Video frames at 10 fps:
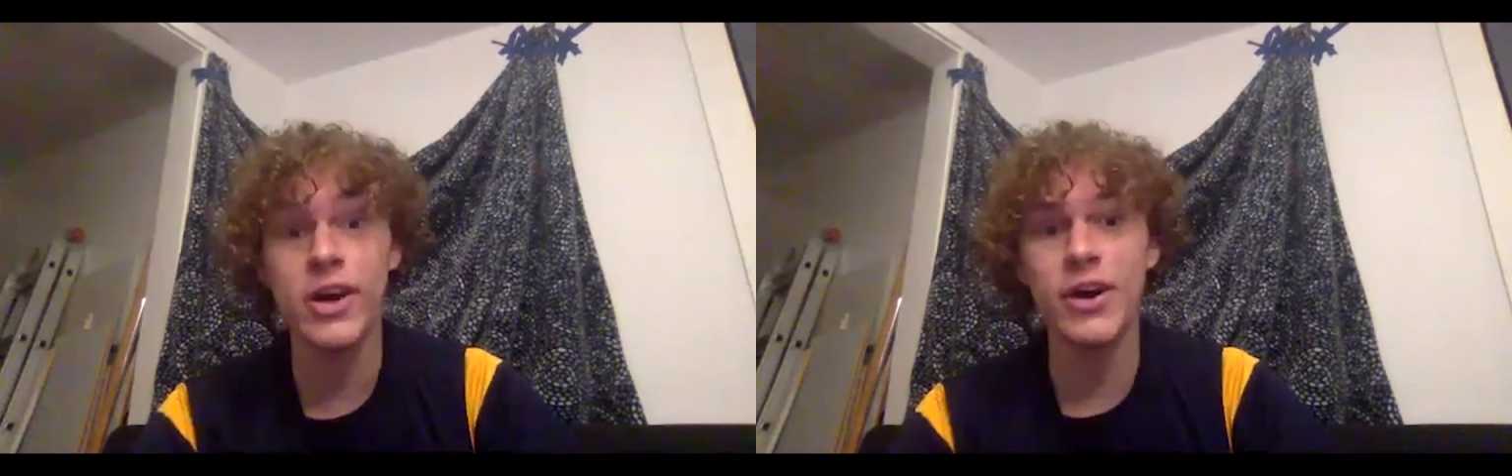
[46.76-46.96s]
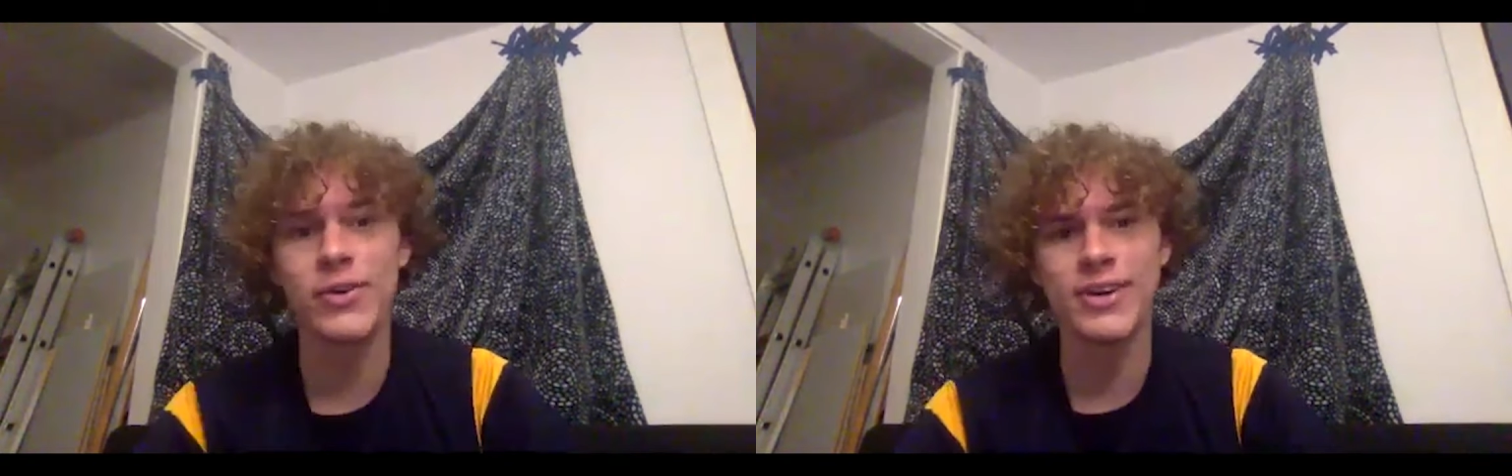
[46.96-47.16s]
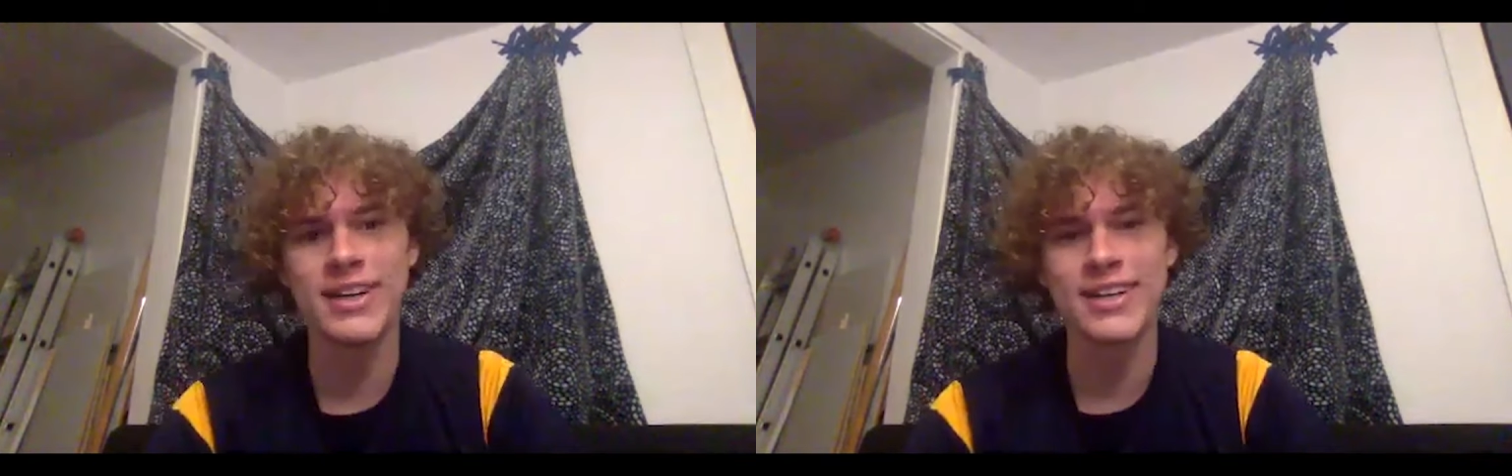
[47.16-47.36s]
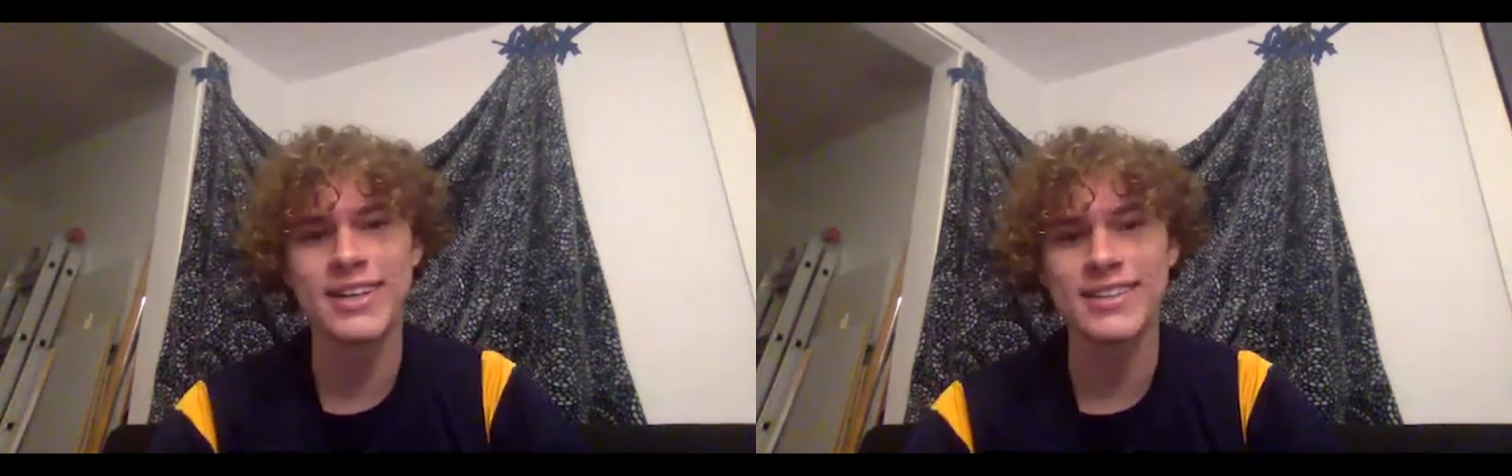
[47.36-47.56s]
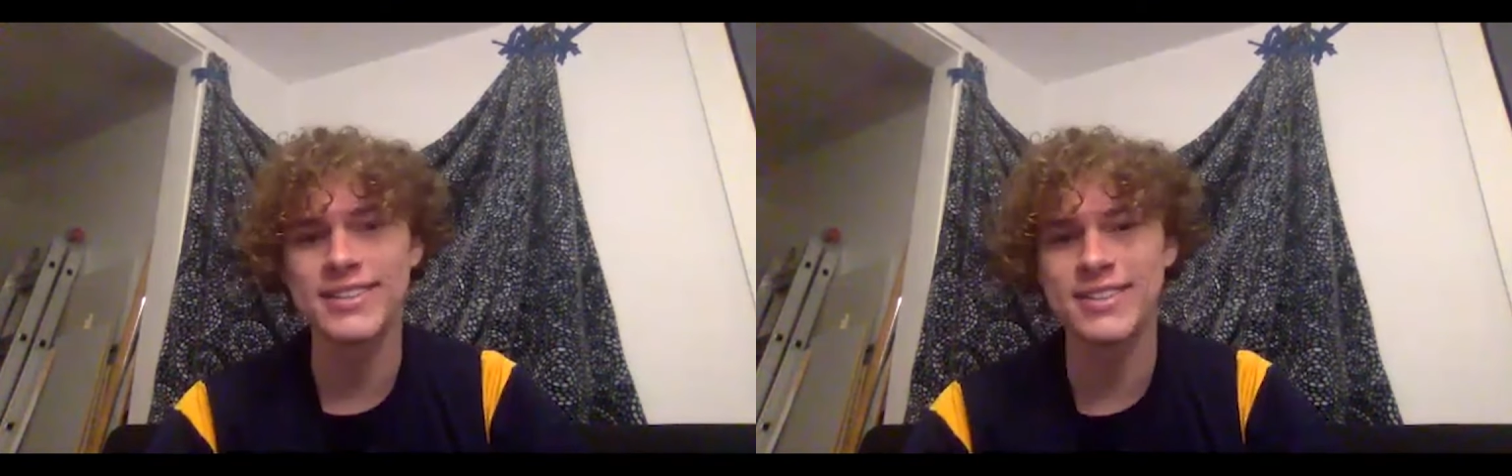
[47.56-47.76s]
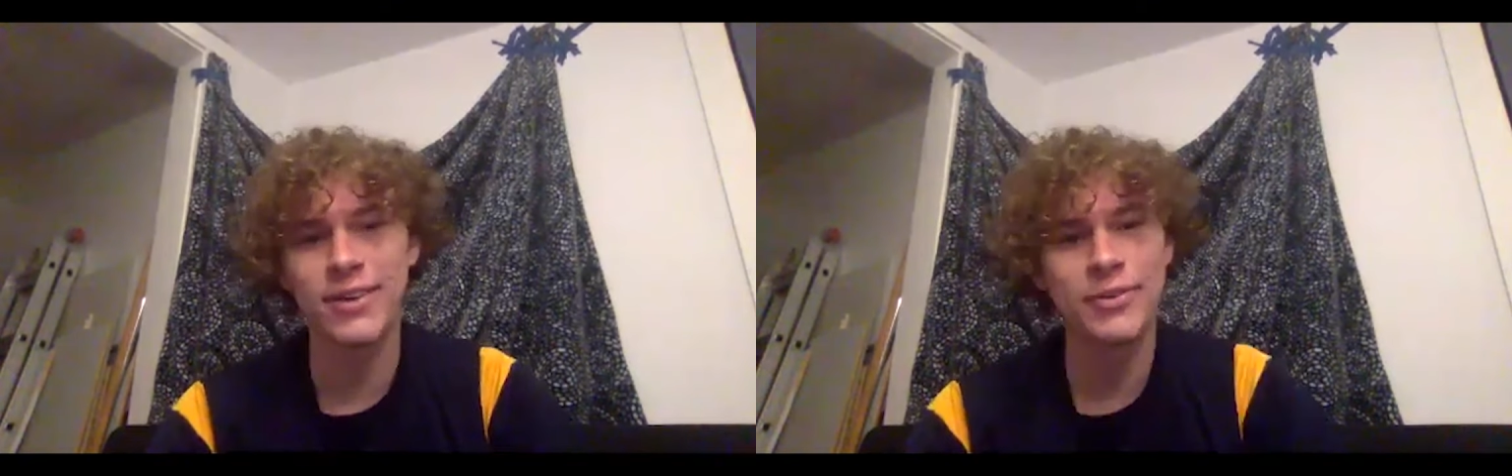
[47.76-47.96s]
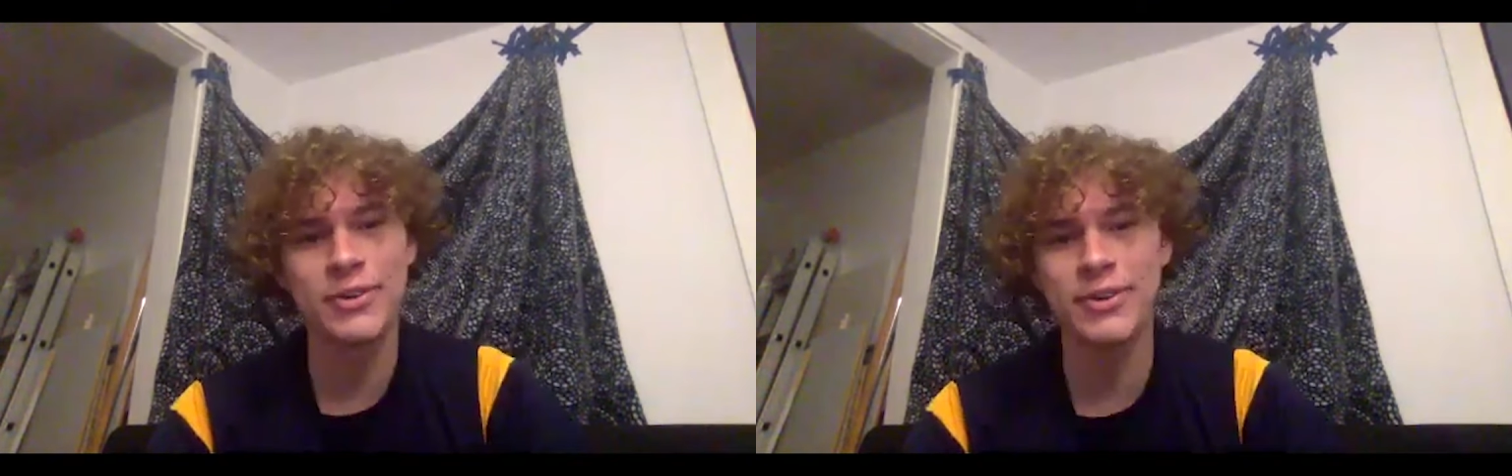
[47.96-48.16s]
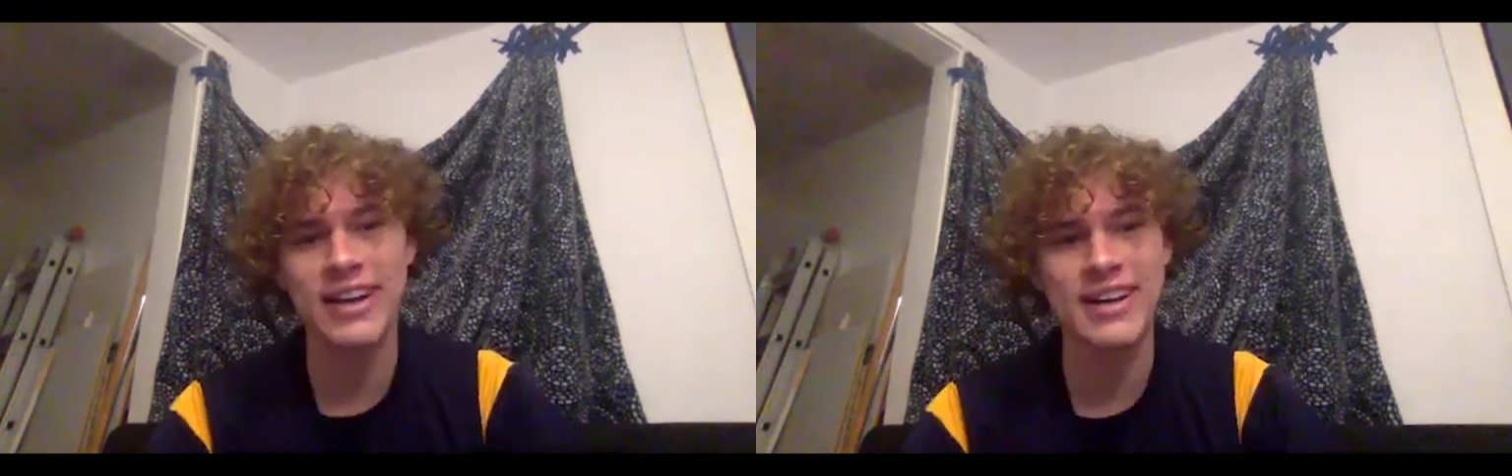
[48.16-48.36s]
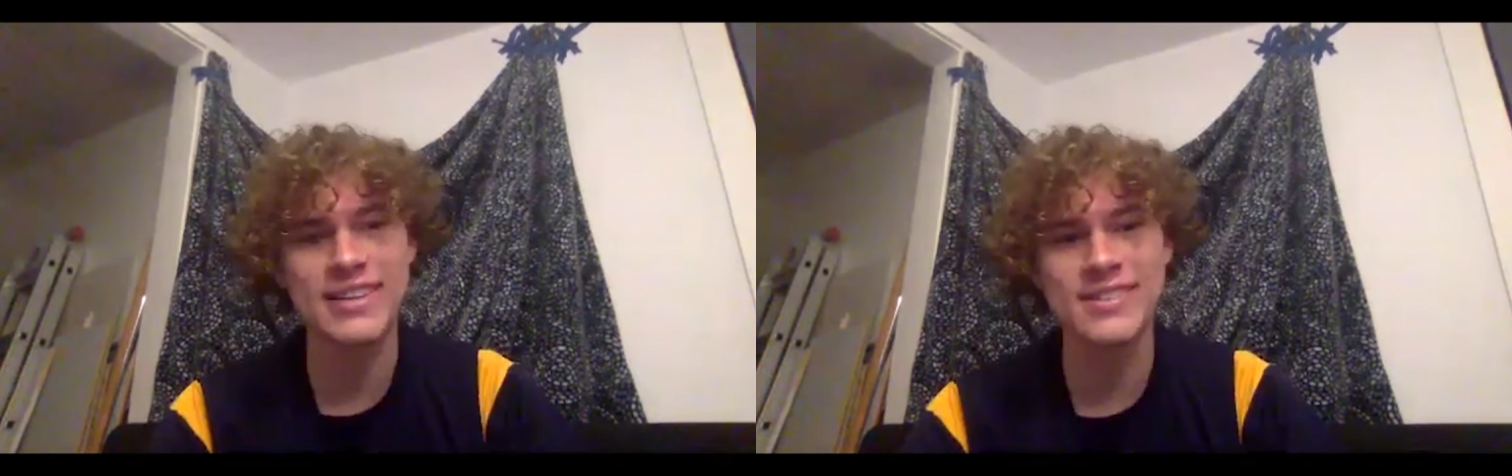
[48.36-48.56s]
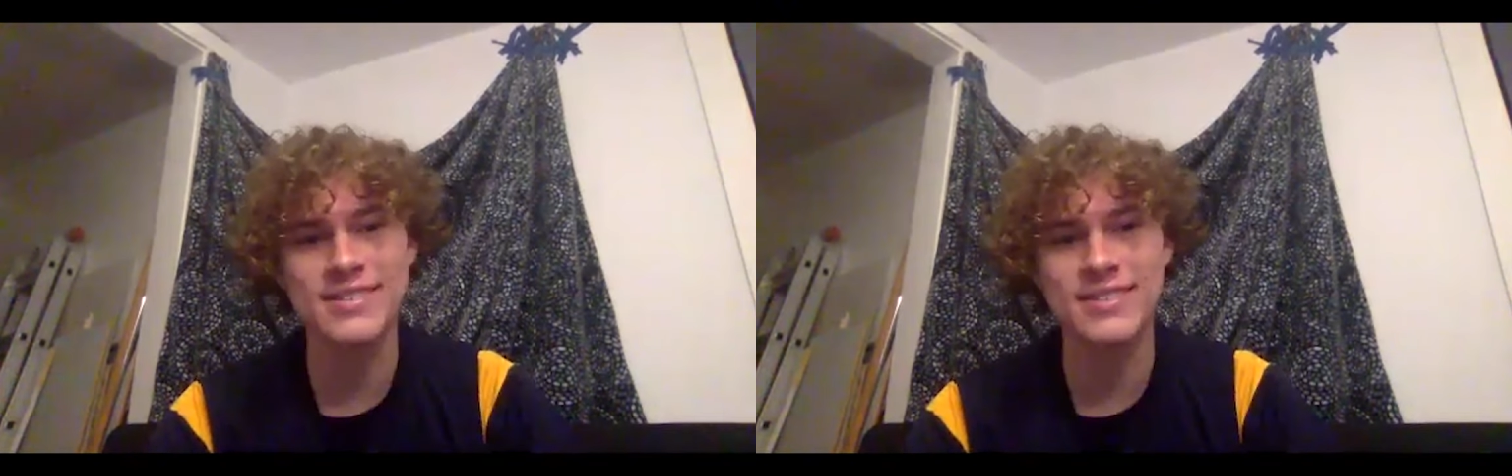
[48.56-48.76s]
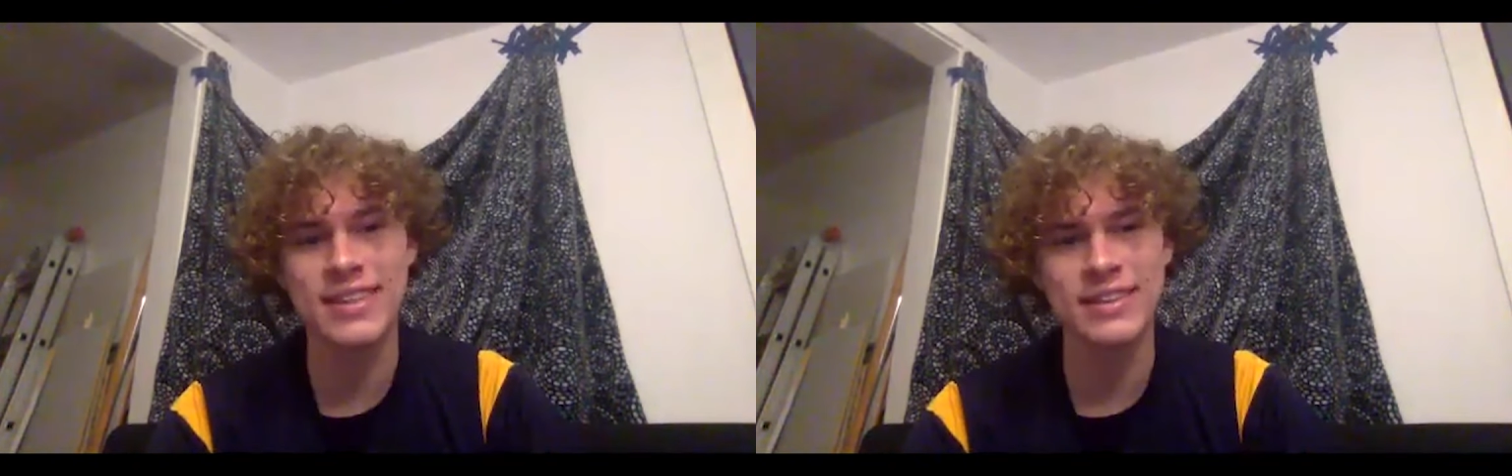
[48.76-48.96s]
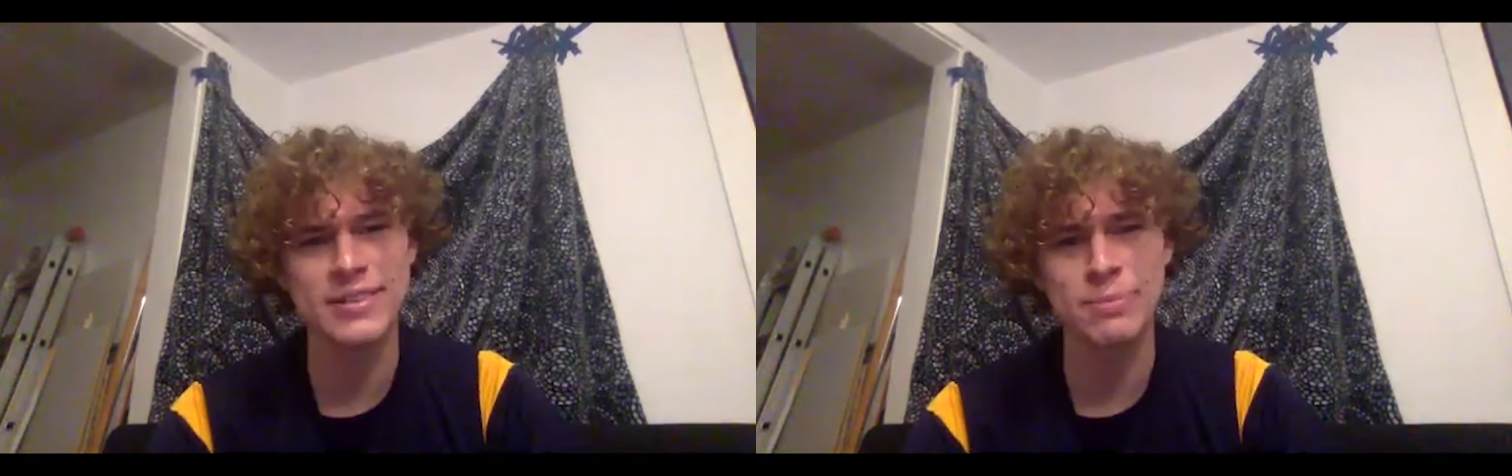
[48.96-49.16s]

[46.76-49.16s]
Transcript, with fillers: Yo, uh, don't you guys